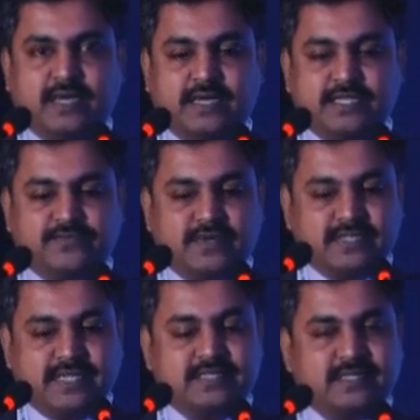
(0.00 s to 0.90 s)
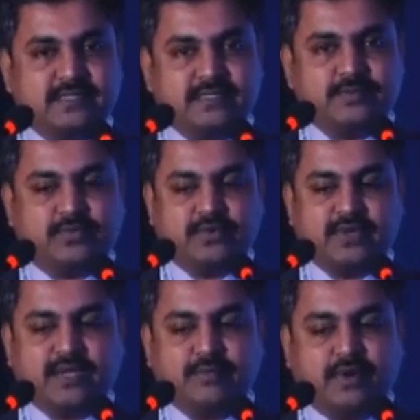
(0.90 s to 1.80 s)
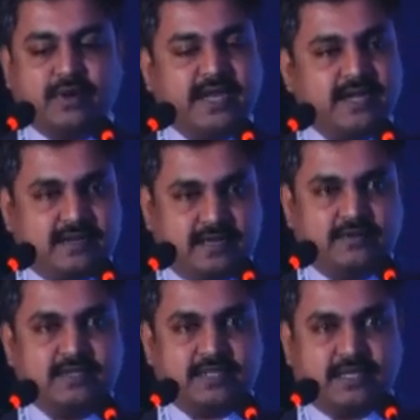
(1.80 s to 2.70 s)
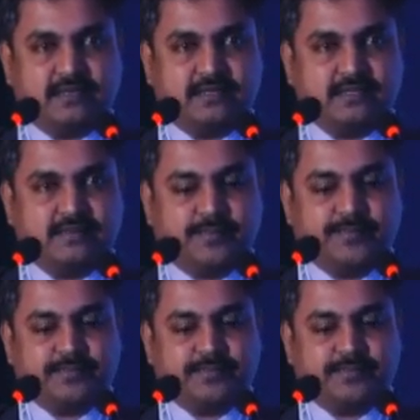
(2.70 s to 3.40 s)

arranged for a sensitization program on entry-level standards.